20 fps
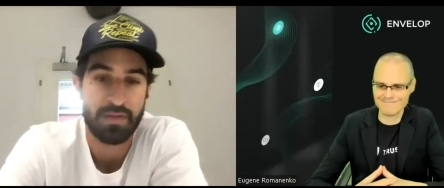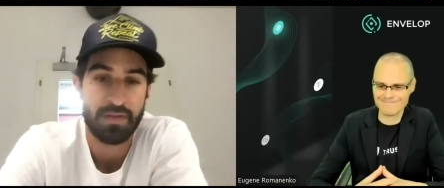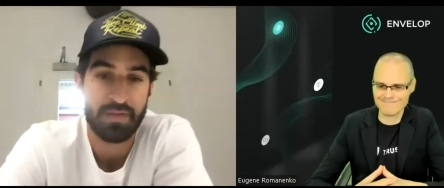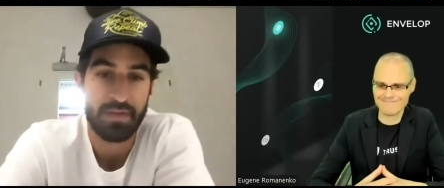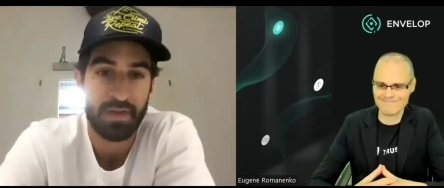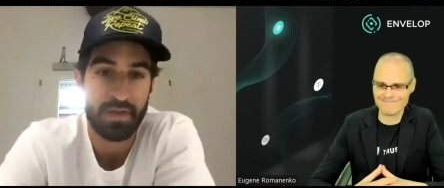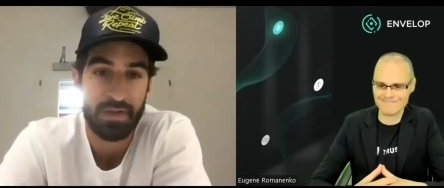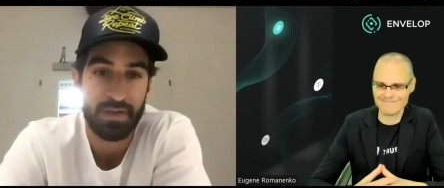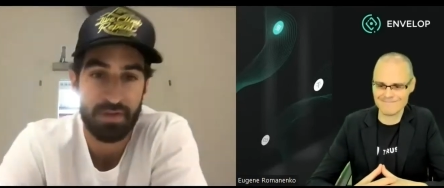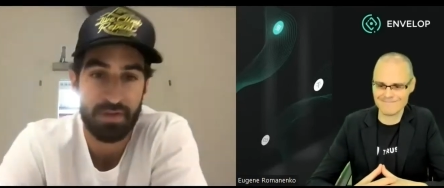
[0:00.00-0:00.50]

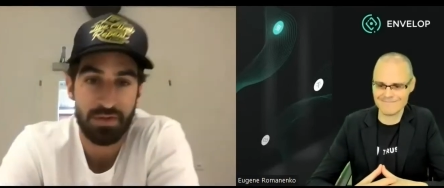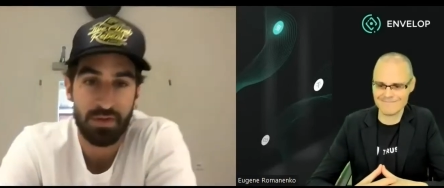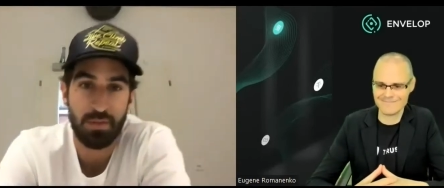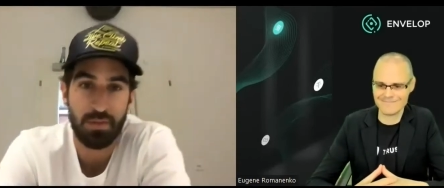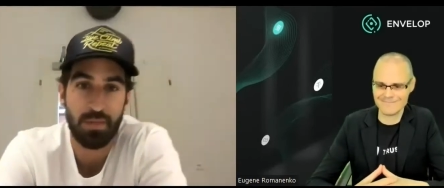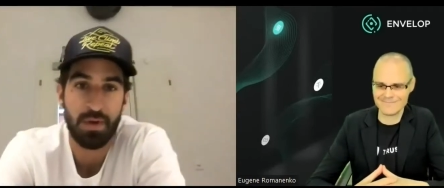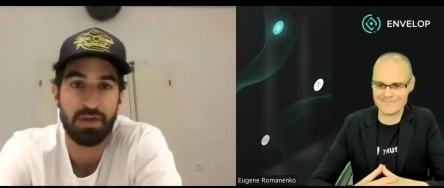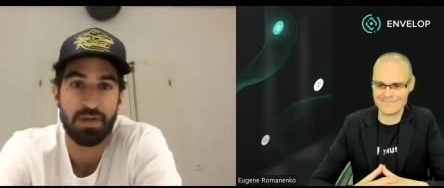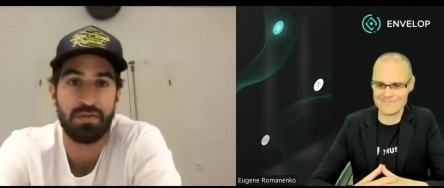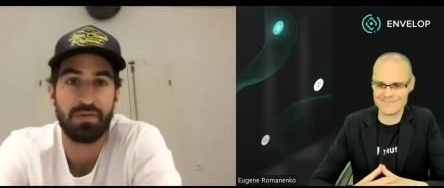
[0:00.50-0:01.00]
Speaker 1: Thank you so
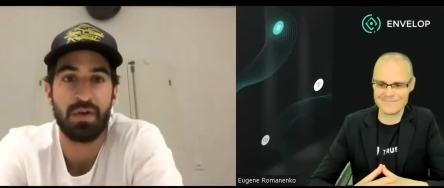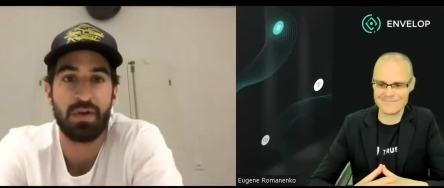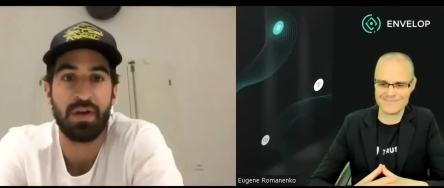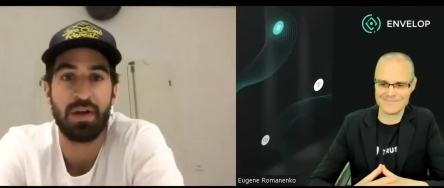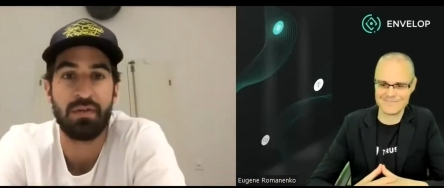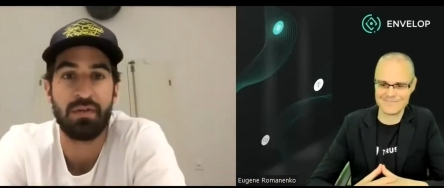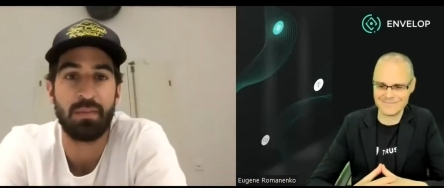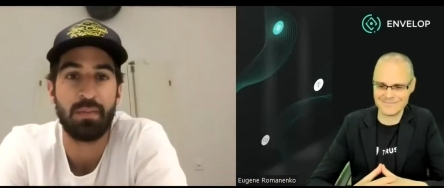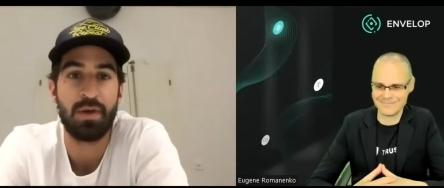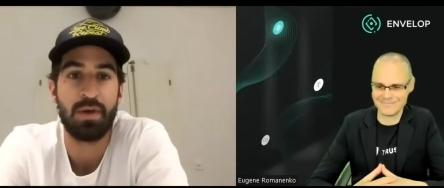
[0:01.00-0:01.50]
much for
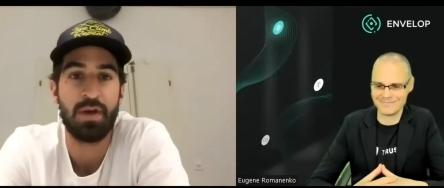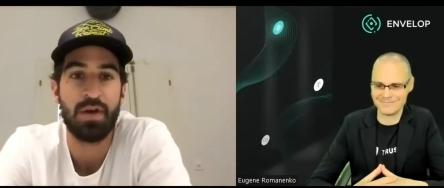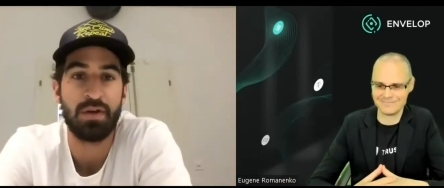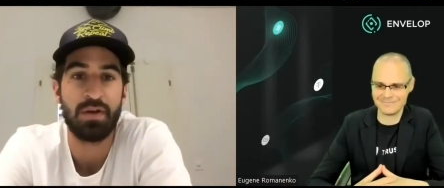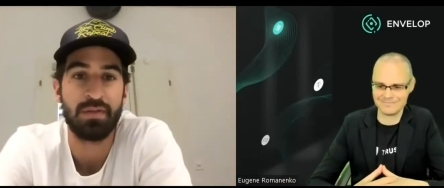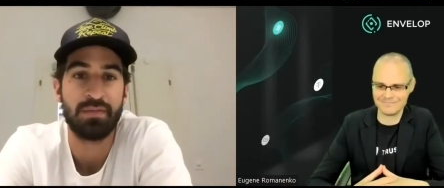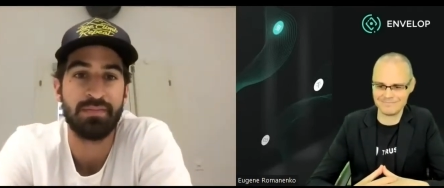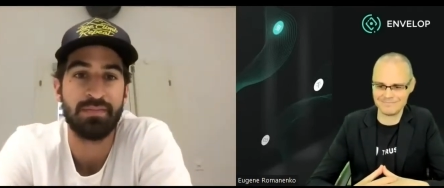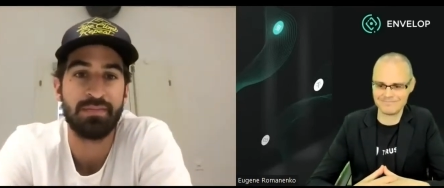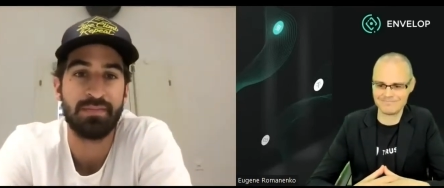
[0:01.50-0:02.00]
having me on.
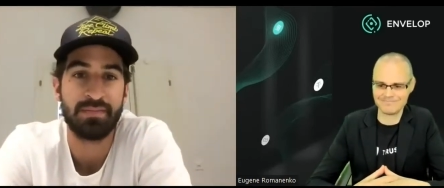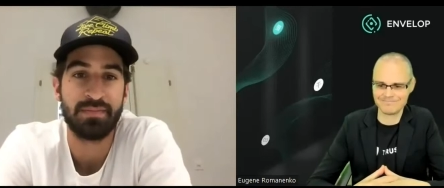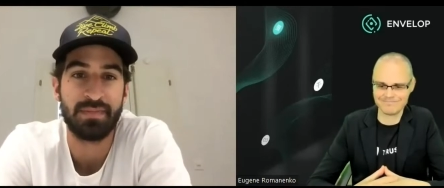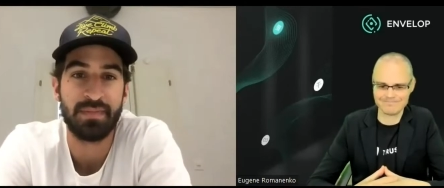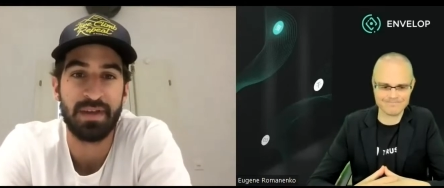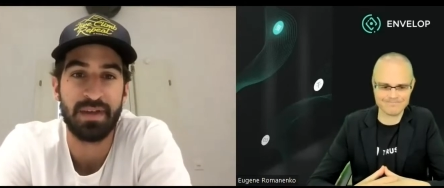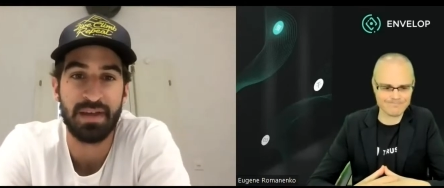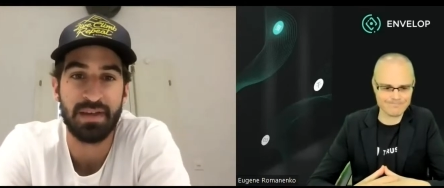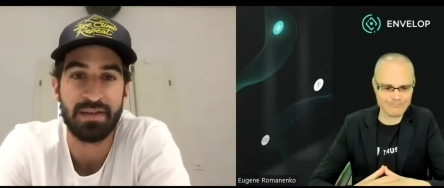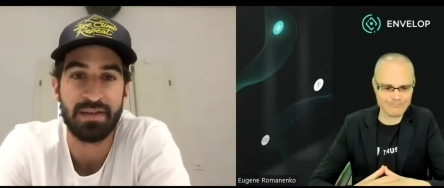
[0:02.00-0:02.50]

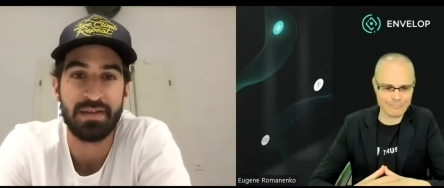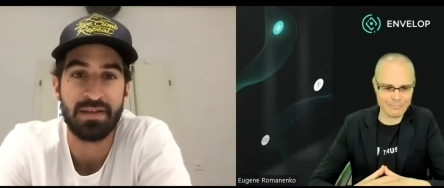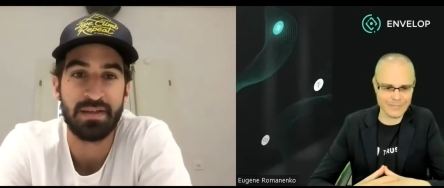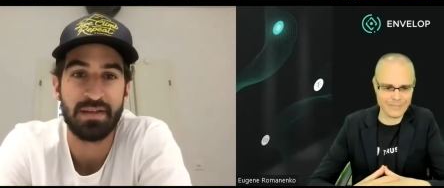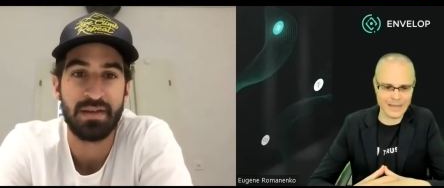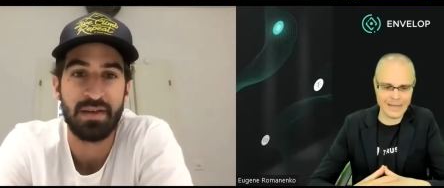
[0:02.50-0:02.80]
Yes.